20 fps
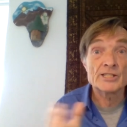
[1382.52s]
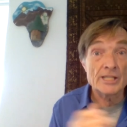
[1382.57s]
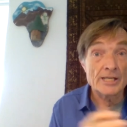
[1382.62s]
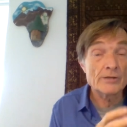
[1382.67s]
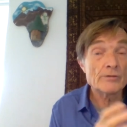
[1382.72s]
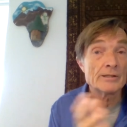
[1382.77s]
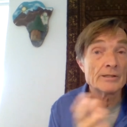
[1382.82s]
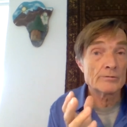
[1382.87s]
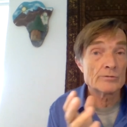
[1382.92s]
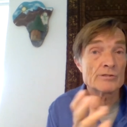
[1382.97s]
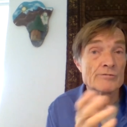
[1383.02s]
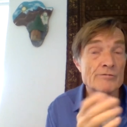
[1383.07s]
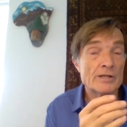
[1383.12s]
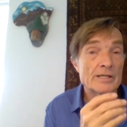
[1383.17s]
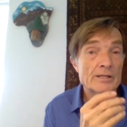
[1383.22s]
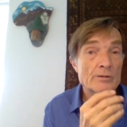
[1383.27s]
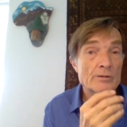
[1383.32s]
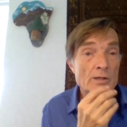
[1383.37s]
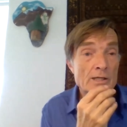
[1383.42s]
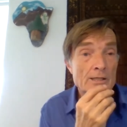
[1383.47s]
generally it was
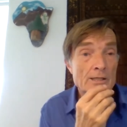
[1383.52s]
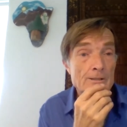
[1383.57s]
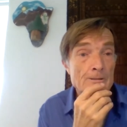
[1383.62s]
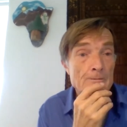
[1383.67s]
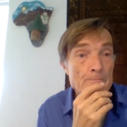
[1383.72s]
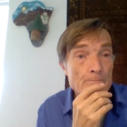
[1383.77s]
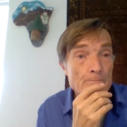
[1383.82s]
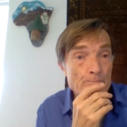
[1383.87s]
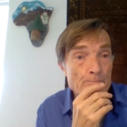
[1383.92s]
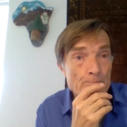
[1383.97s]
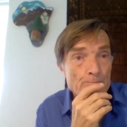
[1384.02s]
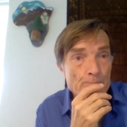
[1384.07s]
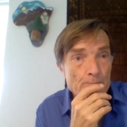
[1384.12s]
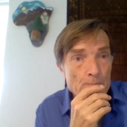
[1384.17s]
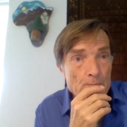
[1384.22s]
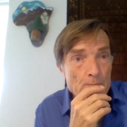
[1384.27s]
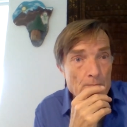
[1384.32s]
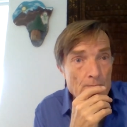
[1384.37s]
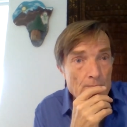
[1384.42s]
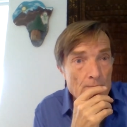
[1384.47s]
very well.
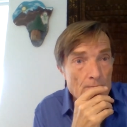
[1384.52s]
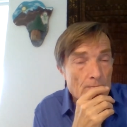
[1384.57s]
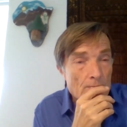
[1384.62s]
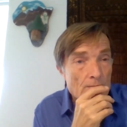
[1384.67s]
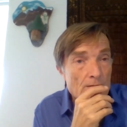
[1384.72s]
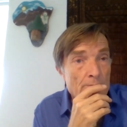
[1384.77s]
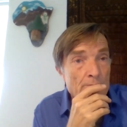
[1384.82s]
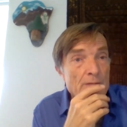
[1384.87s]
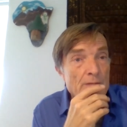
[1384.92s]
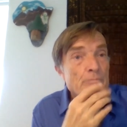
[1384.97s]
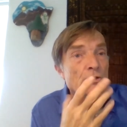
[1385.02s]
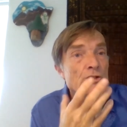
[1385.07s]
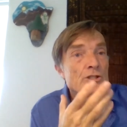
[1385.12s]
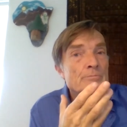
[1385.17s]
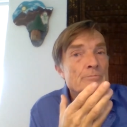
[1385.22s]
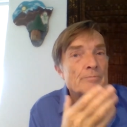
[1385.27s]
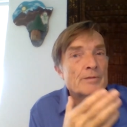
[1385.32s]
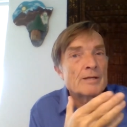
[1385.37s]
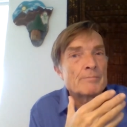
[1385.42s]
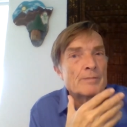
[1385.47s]
People
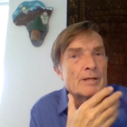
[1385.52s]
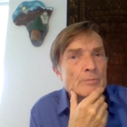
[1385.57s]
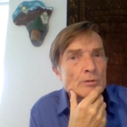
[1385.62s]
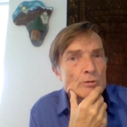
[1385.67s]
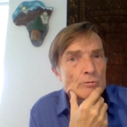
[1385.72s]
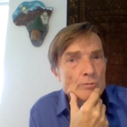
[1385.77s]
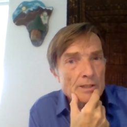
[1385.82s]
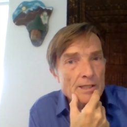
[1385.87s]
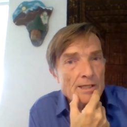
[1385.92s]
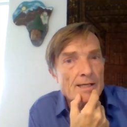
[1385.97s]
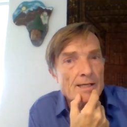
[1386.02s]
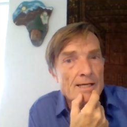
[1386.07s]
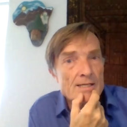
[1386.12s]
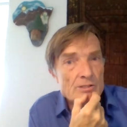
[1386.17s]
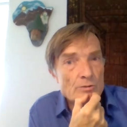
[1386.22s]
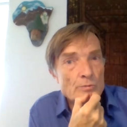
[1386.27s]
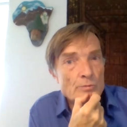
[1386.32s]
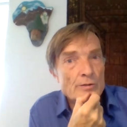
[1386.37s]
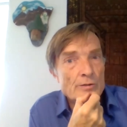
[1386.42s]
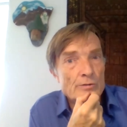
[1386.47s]
people
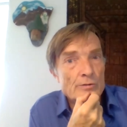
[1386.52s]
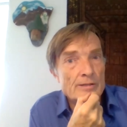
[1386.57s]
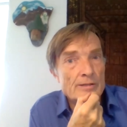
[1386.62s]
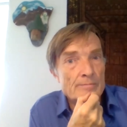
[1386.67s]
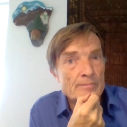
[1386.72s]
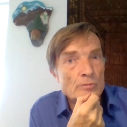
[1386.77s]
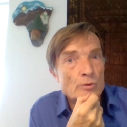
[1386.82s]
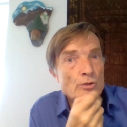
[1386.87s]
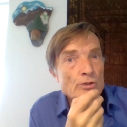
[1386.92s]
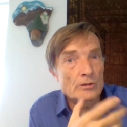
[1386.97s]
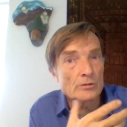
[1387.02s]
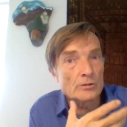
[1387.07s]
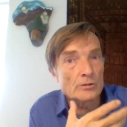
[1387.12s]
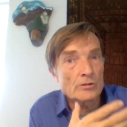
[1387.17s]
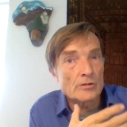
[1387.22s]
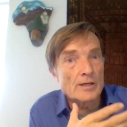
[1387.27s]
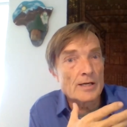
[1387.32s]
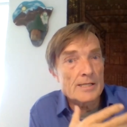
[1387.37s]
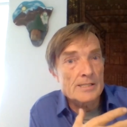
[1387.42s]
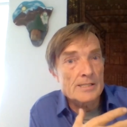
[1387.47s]
realized that we were in a mortal
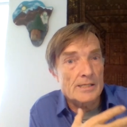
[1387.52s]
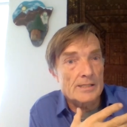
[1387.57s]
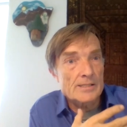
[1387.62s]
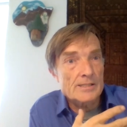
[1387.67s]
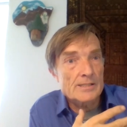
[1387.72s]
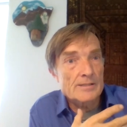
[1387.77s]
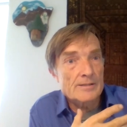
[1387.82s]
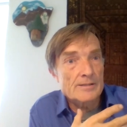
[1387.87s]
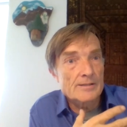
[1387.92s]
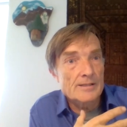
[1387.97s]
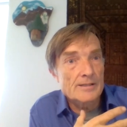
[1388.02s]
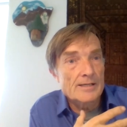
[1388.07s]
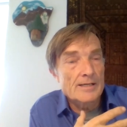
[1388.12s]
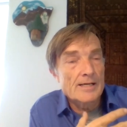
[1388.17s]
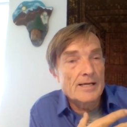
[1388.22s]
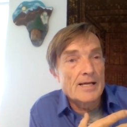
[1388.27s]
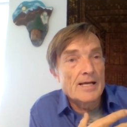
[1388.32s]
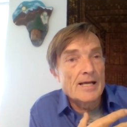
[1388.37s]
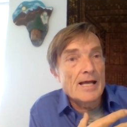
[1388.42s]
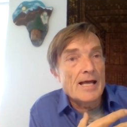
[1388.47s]
crisis, mm.
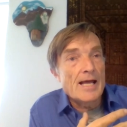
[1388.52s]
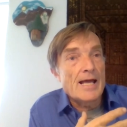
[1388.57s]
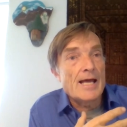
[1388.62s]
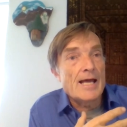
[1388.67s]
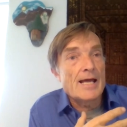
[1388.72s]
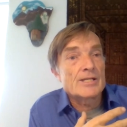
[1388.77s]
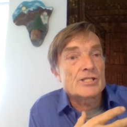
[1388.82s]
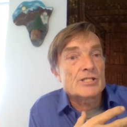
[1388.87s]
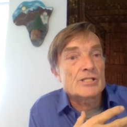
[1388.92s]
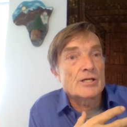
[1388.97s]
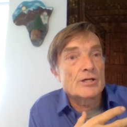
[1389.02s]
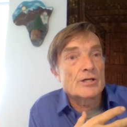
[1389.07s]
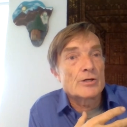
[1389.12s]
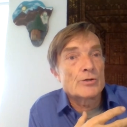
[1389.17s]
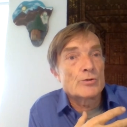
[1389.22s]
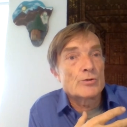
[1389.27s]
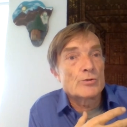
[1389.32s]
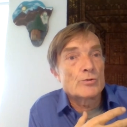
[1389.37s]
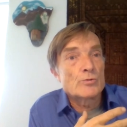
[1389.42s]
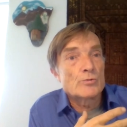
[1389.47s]
and
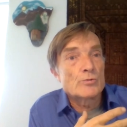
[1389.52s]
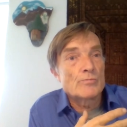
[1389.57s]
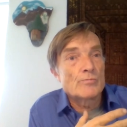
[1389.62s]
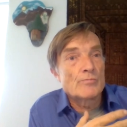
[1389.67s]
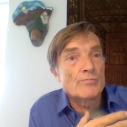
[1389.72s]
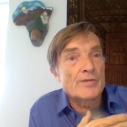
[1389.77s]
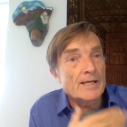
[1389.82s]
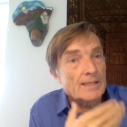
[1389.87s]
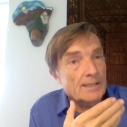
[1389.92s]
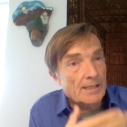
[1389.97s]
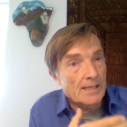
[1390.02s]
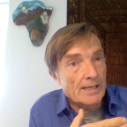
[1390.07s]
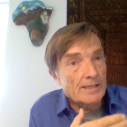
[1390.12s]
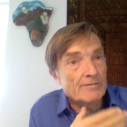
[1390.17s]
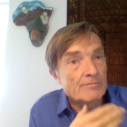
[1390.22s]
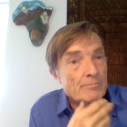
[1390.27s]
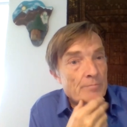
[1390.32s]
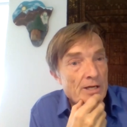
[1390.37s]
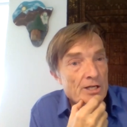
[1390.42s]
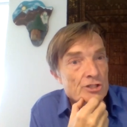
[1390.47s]
so that kind
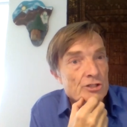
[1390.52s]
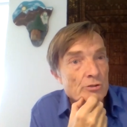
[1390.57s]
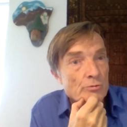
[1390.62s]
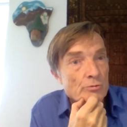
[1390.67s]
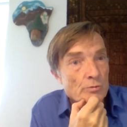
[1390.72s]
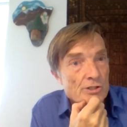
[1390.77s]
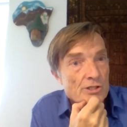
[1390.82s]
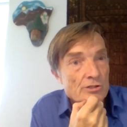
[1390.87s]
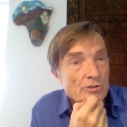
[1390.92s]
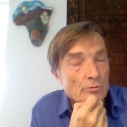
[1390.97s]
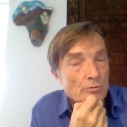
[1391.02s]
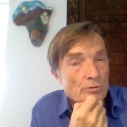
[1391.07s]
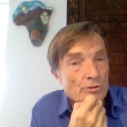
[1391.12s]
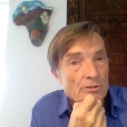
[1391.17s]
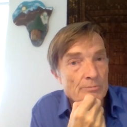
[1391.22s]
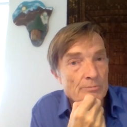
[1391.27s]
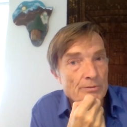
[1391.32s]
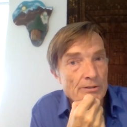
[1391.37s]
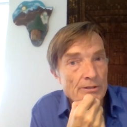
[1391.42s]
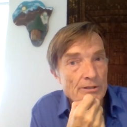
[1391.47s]
of measure was thought
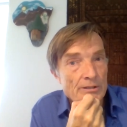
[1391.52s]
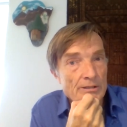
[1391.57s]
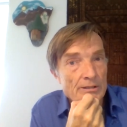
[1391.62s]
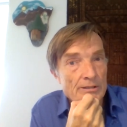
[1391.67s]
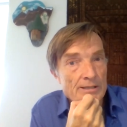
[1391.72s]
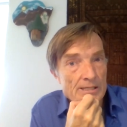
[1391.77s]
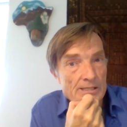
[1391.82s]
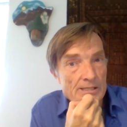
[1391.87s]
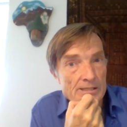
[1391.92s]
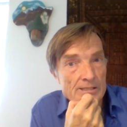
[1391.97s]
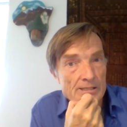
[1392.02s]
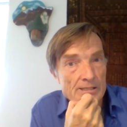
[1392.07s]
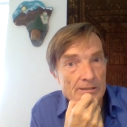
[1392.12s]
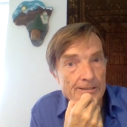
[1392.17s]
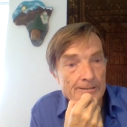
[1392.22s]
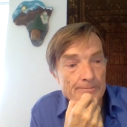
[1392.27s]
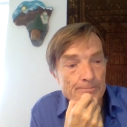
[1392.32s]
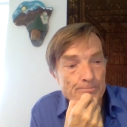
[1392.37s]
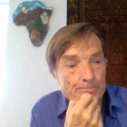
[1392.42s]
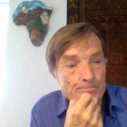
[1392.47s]
to be
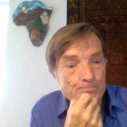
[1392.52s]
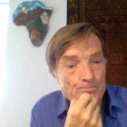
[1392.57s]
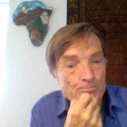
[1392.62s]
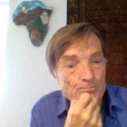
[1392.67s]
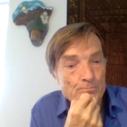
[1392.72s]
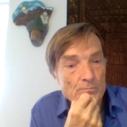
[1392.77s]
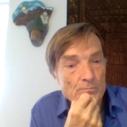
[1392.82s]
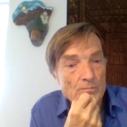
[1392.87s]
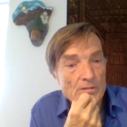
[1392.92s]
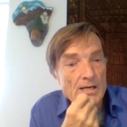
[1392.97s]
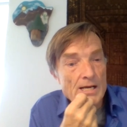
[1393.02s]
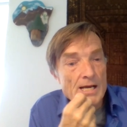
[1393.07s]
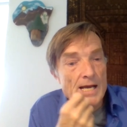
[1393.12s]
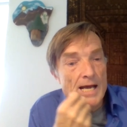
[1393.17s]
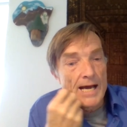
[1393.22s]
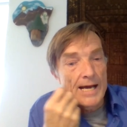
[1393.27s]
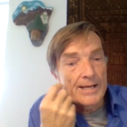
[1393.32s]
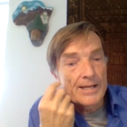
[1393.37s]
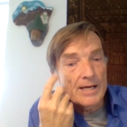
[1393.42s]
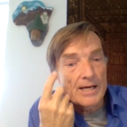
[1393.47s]
necessary. Okay.
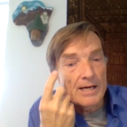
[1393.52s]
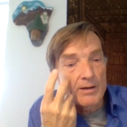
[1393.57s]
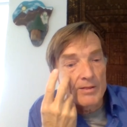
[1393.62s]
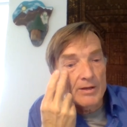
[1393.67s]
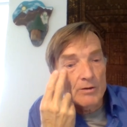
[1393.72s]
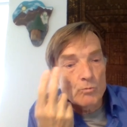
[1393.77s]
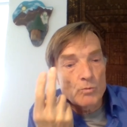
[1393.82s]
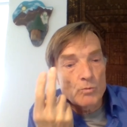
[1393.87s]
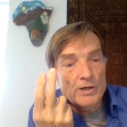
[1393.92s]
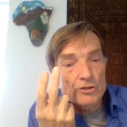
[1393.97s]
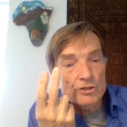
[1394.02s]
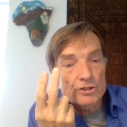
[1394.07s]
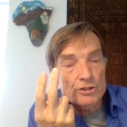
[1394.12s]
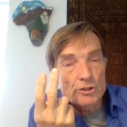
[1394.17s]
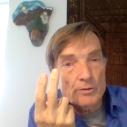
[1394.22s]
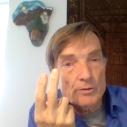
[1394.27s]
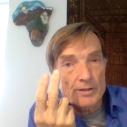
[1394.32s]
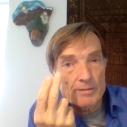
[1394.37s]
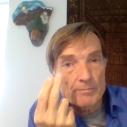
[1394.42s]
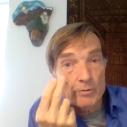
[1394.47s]
And there are one or
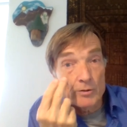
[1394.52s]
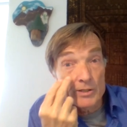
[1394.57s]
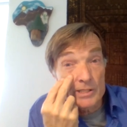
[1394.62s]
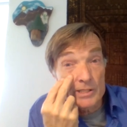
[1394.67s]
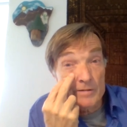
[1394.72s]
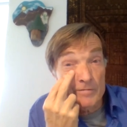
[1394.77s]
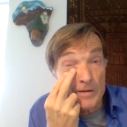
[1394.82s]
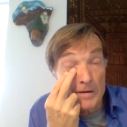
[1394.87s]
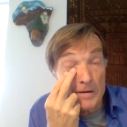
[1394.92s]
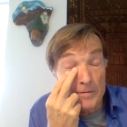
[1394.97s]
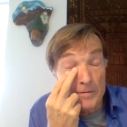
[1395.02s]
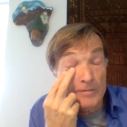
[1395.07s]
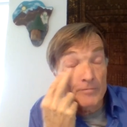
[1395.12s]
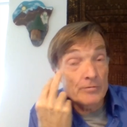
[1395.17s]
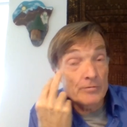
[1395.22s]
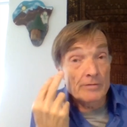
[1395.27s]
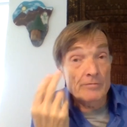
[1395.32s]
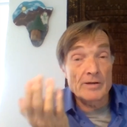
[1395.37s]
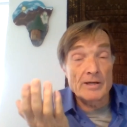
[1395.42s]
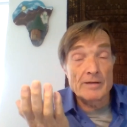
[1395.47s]
two other points, if if
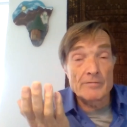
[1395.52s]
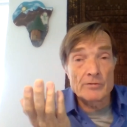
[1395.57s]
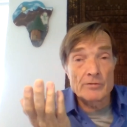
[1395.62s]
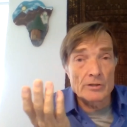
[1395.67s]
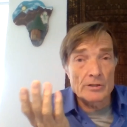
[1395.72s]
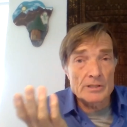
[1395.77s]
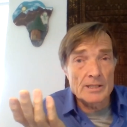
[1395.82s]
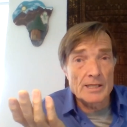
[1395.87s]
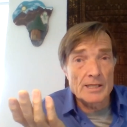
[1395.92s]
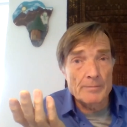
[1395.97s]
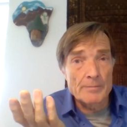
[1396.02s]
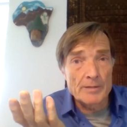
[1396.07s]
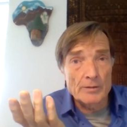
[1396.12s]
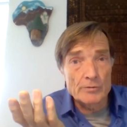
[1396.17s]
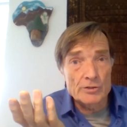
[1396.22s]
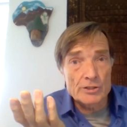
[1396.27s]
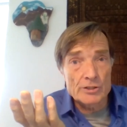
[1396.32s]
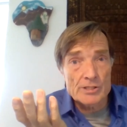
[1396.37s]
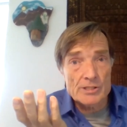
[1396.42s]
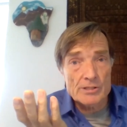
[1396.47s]
I've, if I've got Please. time, I
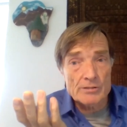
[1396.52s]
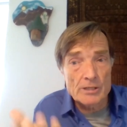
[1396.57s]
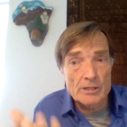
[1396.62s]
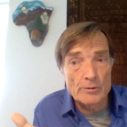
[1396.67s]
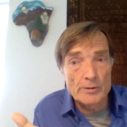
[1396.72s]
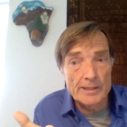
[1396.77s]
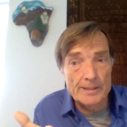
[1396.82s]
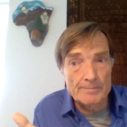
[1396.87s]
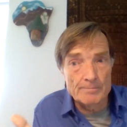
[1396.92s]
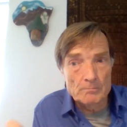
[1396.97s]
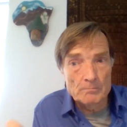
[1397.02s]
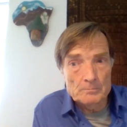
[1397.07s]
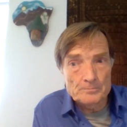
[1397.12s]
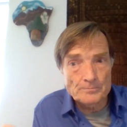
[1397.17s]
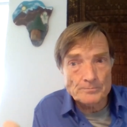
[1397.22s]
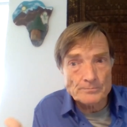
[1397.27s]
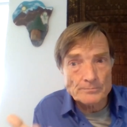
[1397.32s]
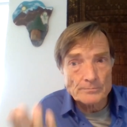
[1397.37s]
would just throw in.